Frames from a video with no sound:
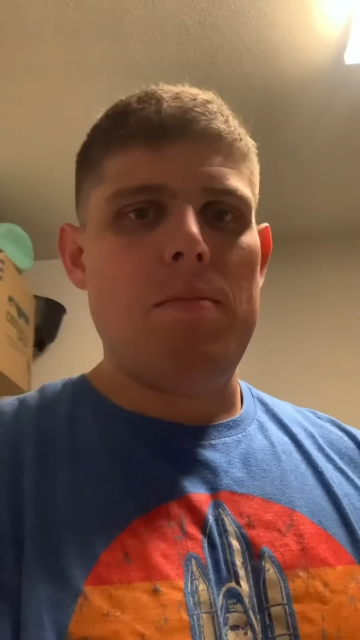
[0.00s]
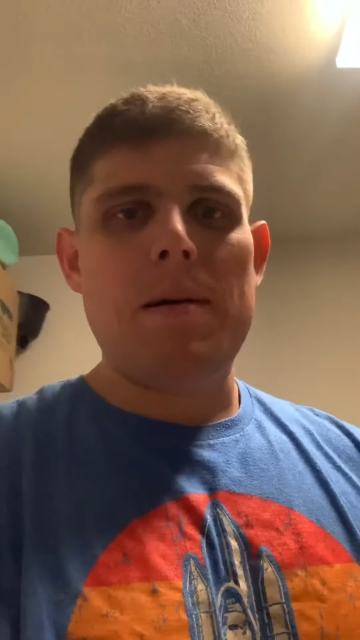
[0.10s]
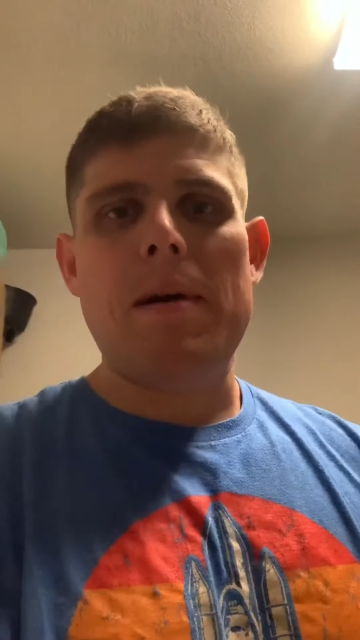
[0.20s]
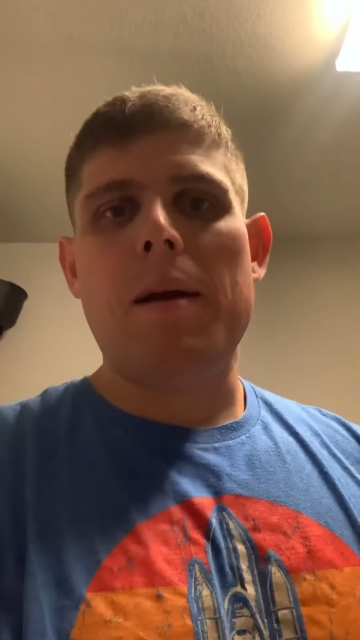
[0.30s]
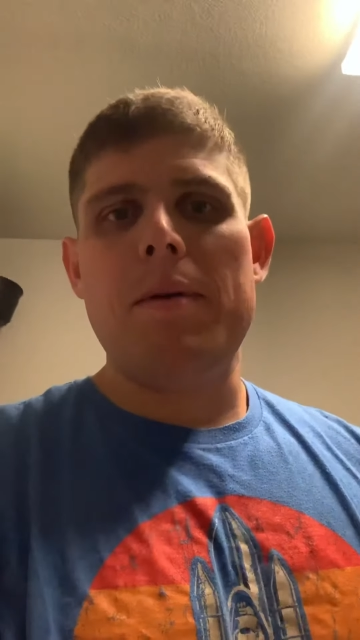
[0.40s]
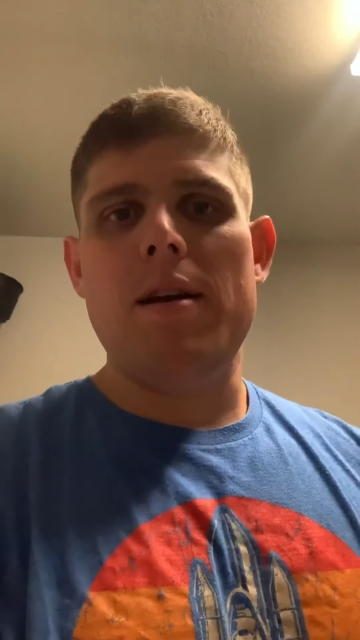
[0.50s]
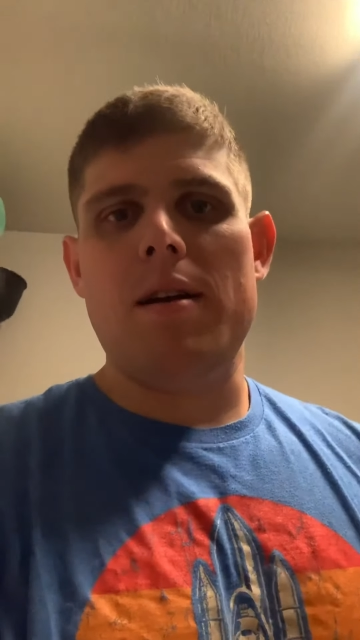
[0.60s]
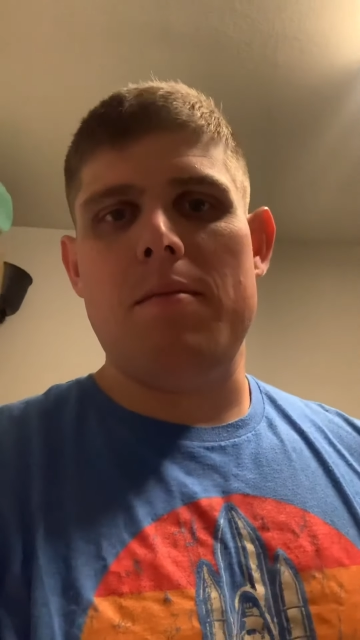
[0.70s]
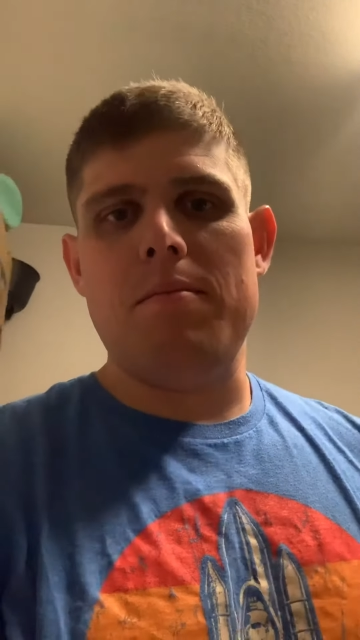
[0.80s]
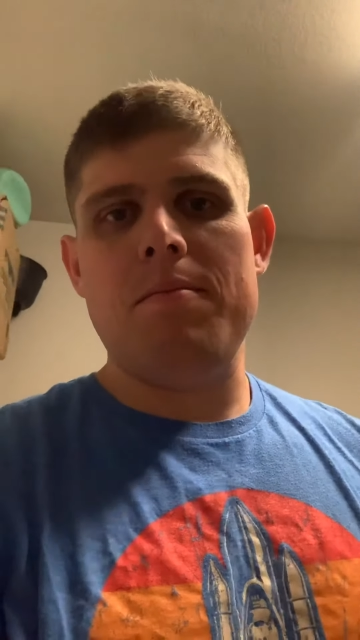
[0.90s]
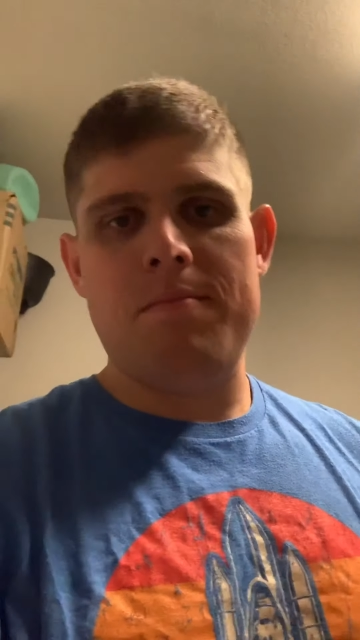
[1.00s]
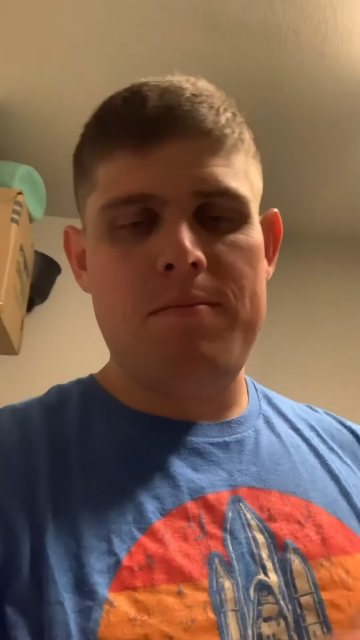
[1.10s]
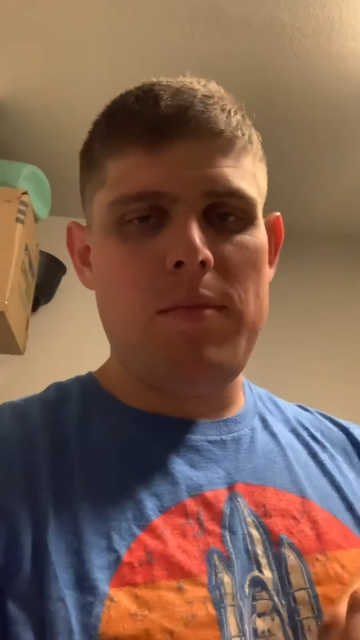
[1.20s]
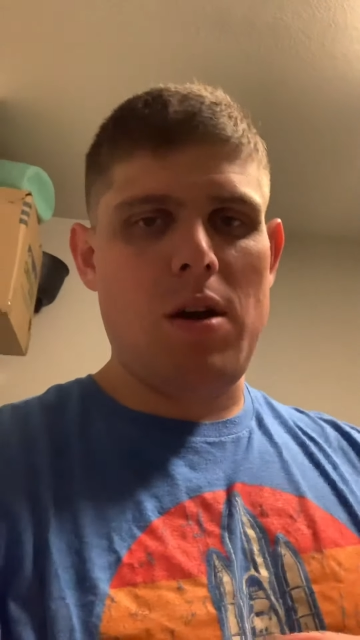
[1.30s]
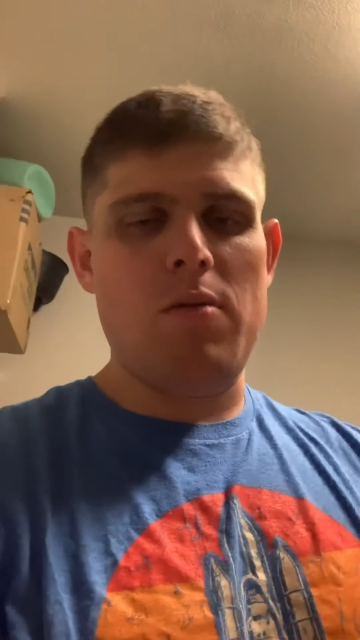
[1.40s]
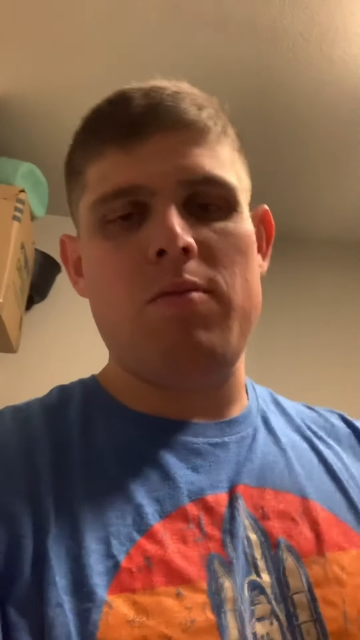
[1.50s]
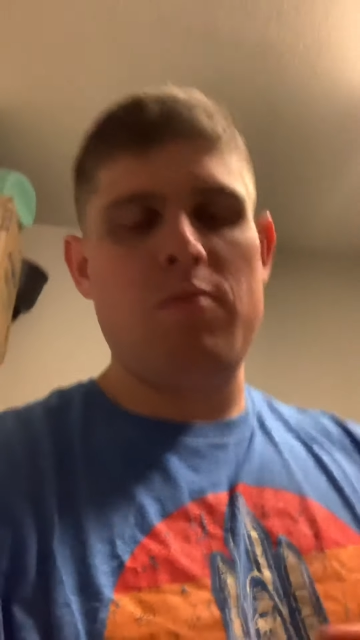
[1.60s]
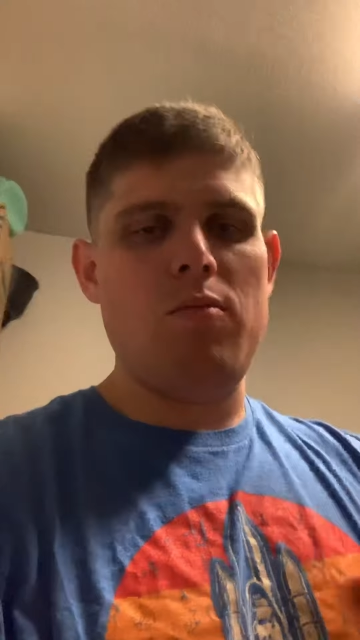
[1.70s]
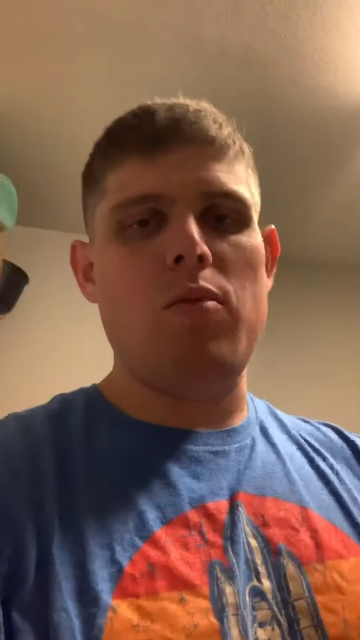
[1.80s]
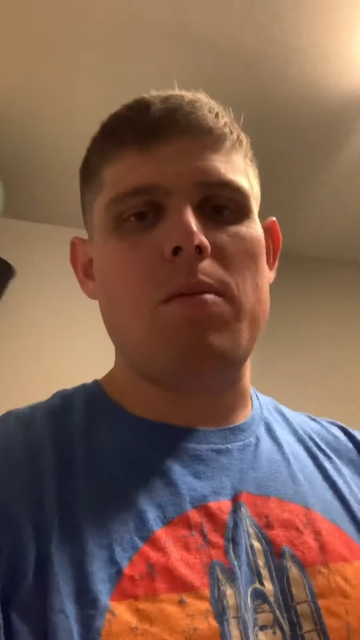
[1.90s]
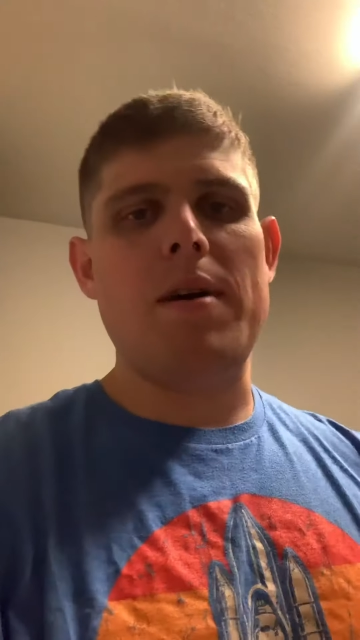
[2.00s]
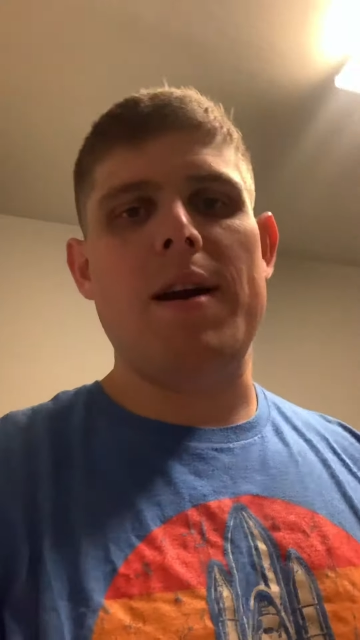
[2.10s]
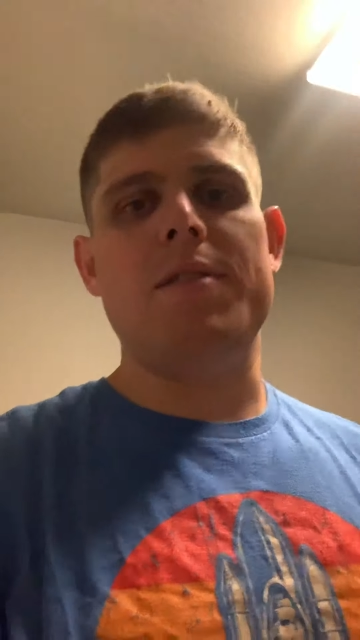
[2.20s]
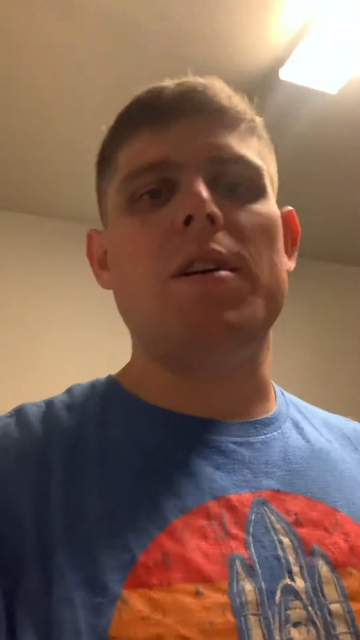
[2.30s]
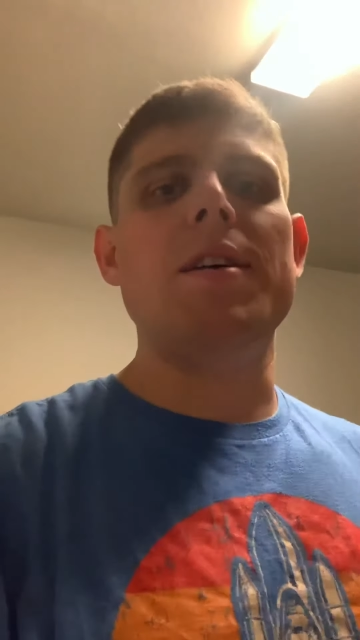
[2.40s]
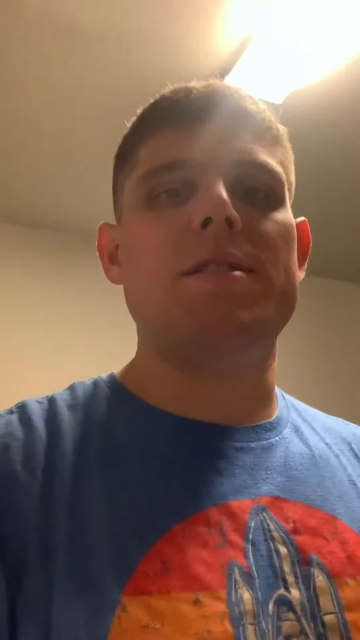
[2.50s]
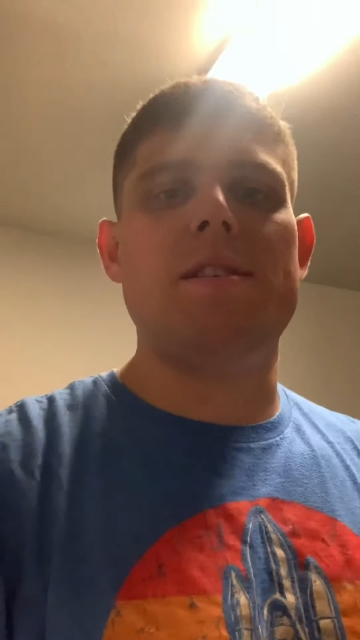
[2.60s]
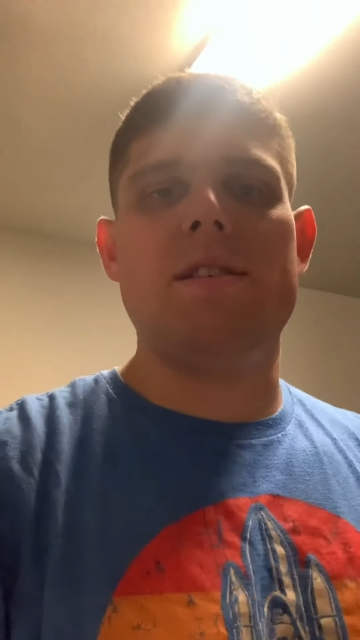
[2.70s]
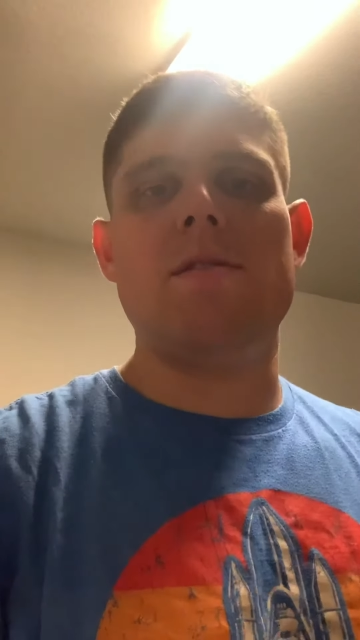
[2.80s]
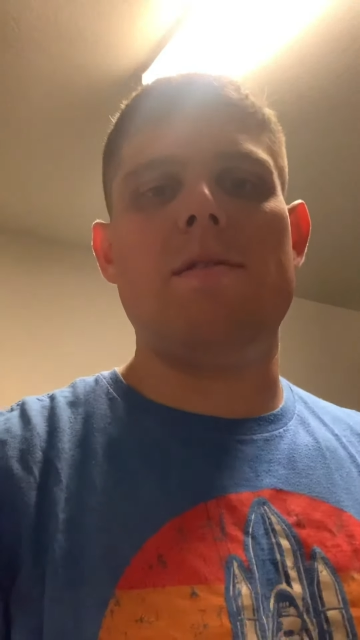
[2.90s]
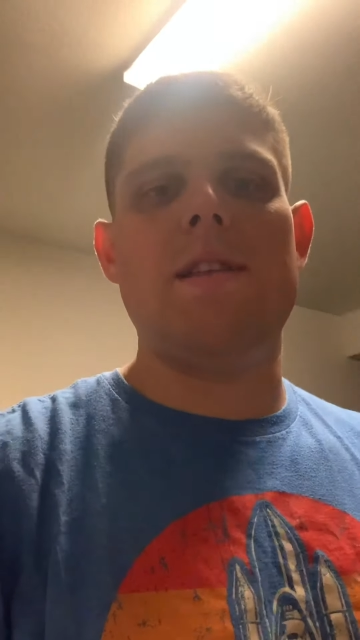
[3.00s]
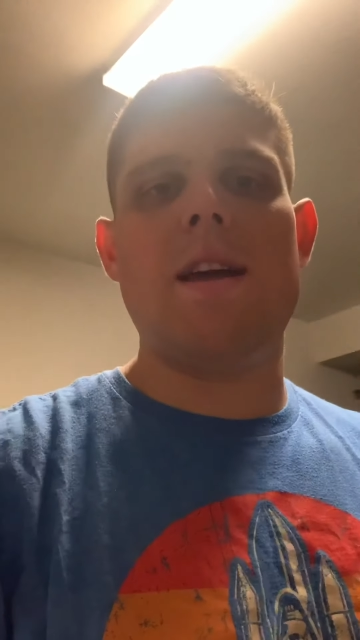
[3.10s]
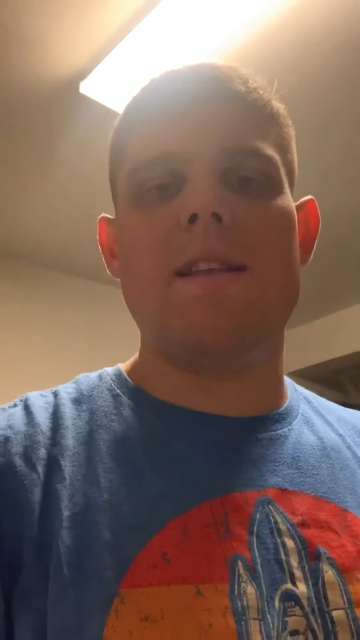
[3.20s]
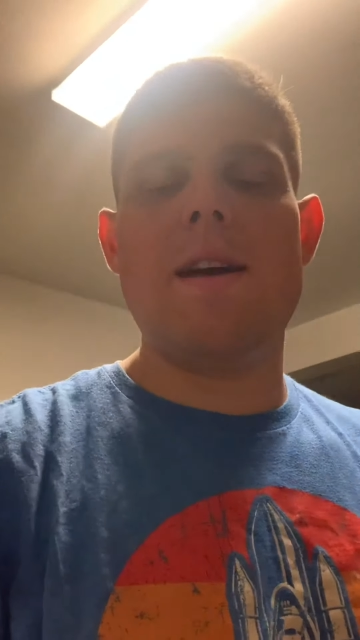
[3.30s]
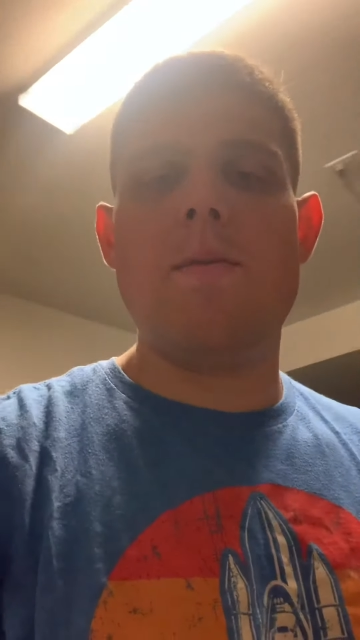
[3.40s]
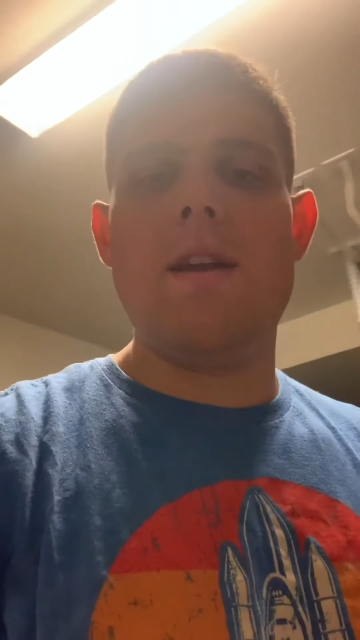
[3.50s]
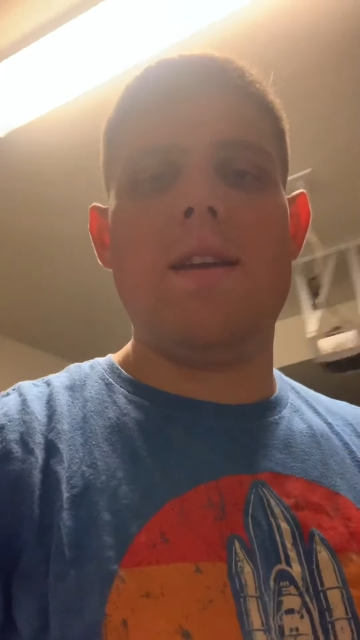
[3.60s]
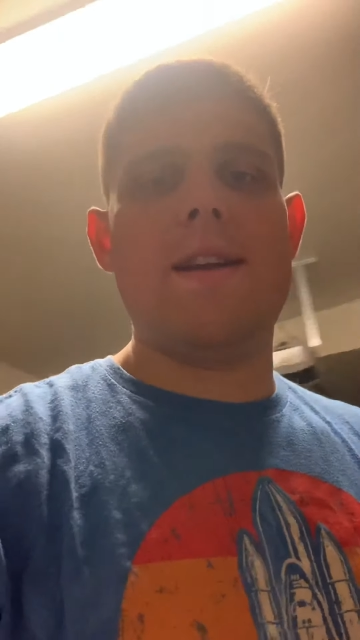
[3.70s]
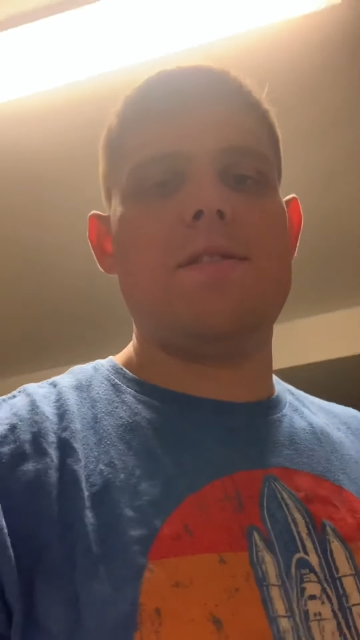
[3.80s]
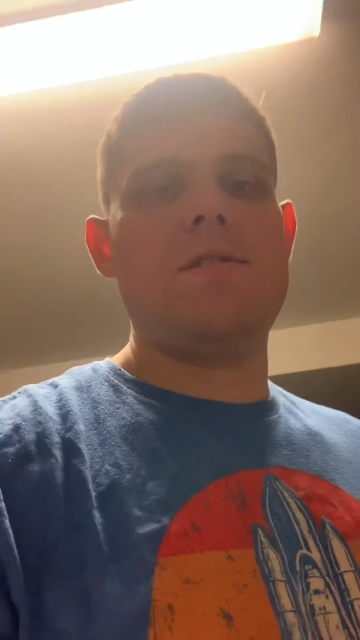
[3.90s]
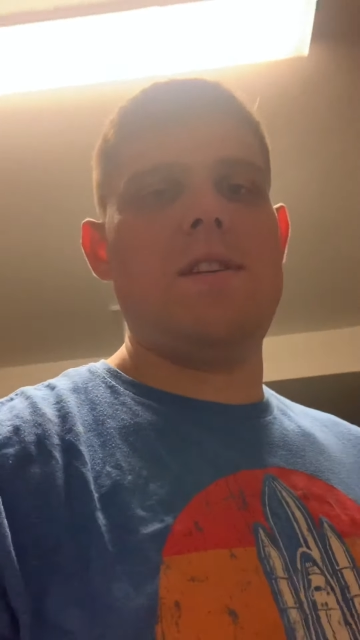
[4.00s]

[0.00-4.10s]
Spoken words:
back behind, you know, where my exhaust is, and so that way you can actually see